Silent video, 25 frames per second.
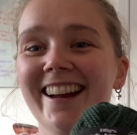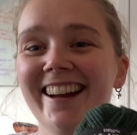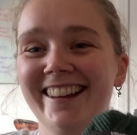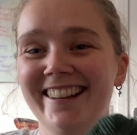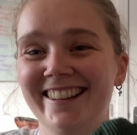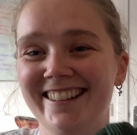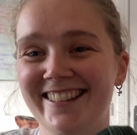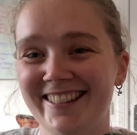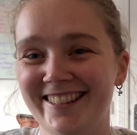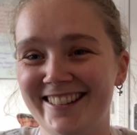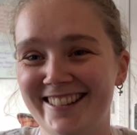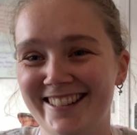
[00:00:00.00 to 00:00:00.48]

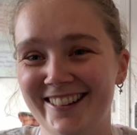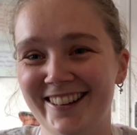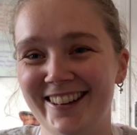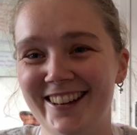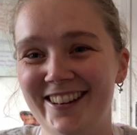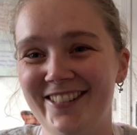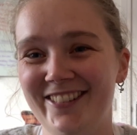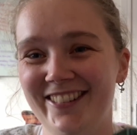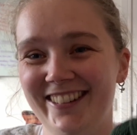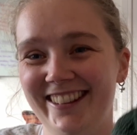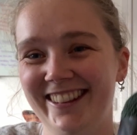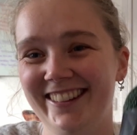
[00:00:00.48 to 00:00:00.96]
so it's not
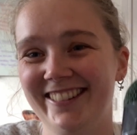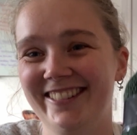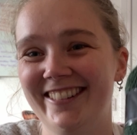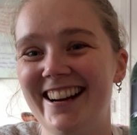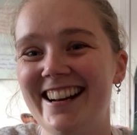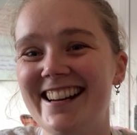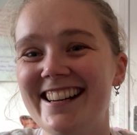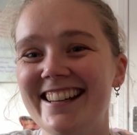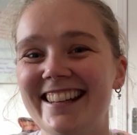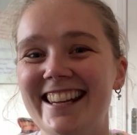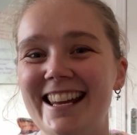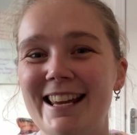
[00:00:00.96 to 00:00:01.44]
even the
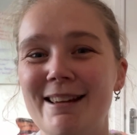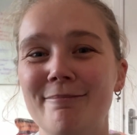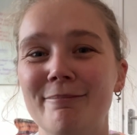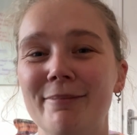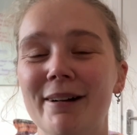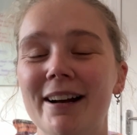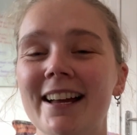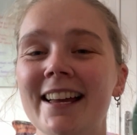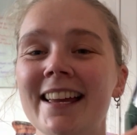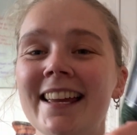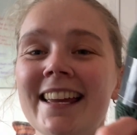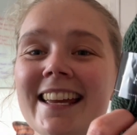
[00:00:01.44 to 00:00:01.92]
right name,
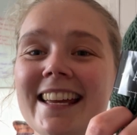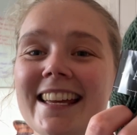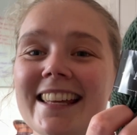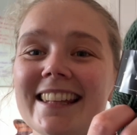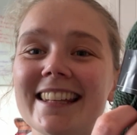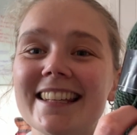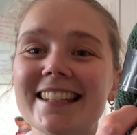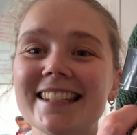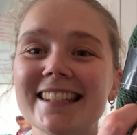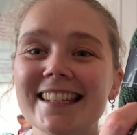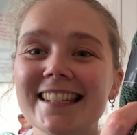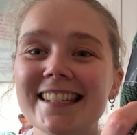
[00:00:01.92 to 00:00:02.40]
but
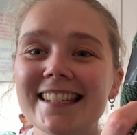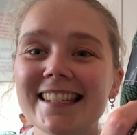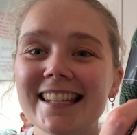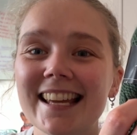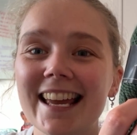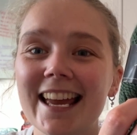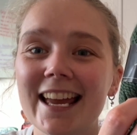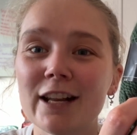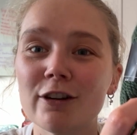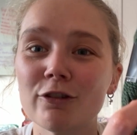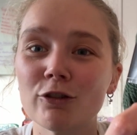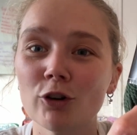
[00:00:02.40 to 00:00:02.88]
this is
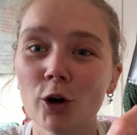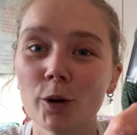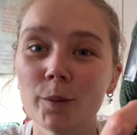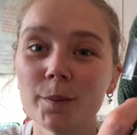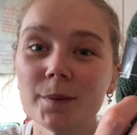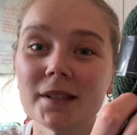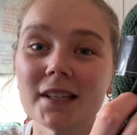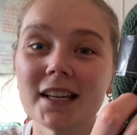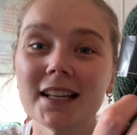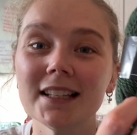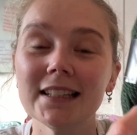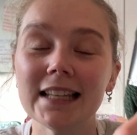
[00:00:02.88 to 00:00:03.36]

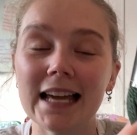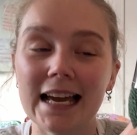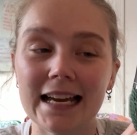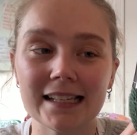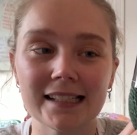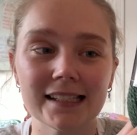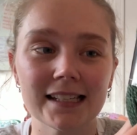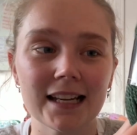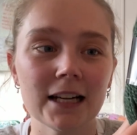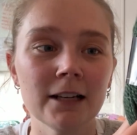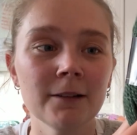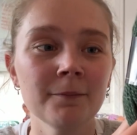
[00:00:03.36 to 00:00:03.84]
Drops
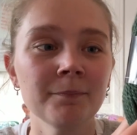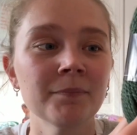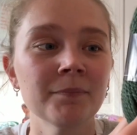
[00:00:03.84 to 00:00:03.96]
Alaska,